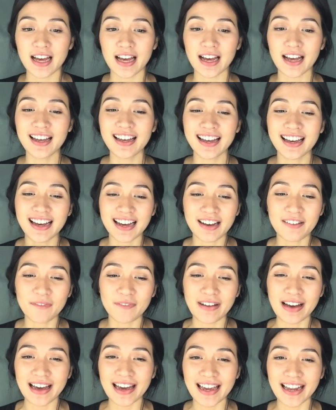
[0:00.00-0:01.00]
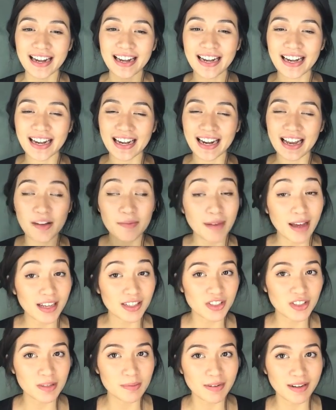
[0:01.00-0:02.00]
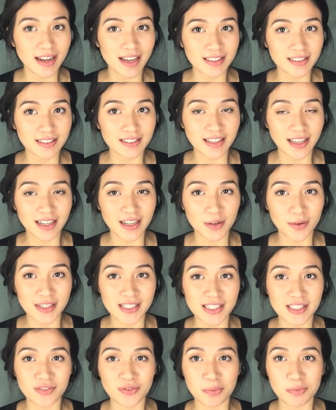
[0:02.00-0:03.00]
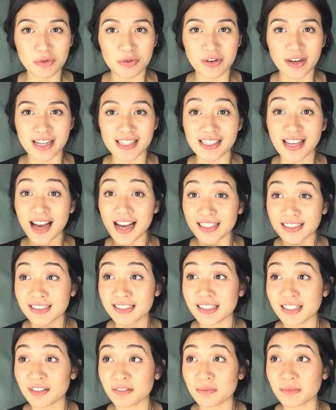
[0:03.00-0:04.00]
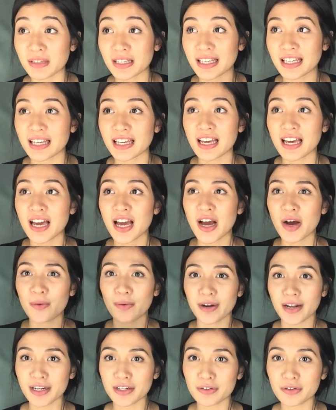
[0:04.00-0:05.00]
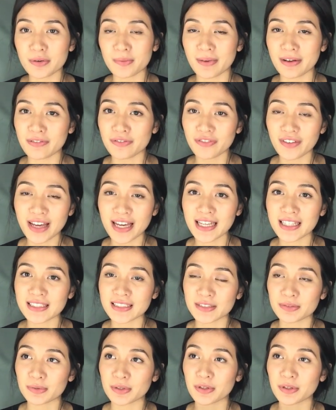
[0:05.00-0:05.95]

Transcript: But I've actually been getting questions from you guys asking me what I do to my face,